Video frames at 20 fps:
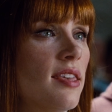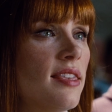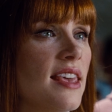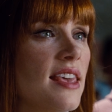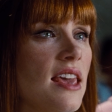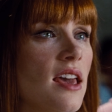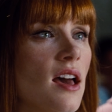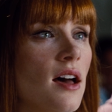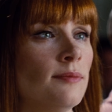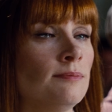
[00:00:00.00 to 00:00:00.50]

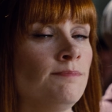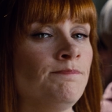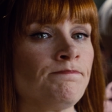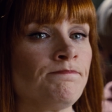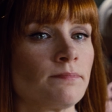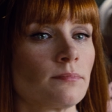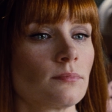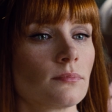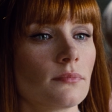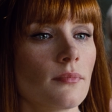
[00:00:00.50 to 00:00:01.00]
the um,
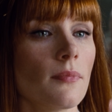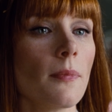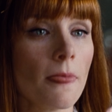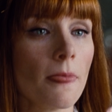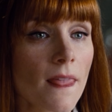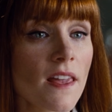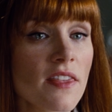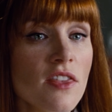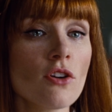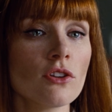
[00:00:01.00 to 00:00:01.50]

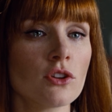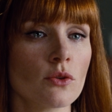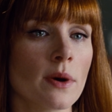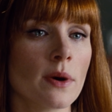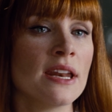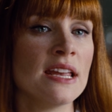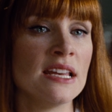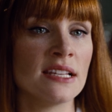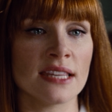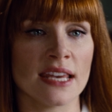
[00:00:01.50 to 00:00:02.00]
the older
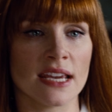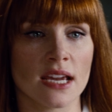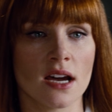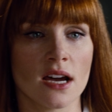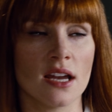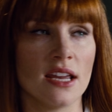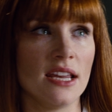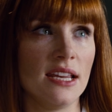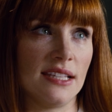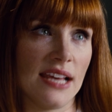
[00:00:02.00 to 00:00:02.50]
one. He's like uh,
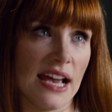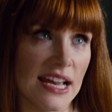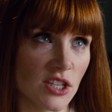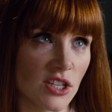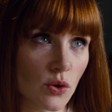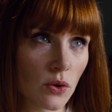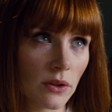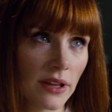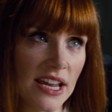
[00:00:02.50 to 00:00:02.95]
he's high school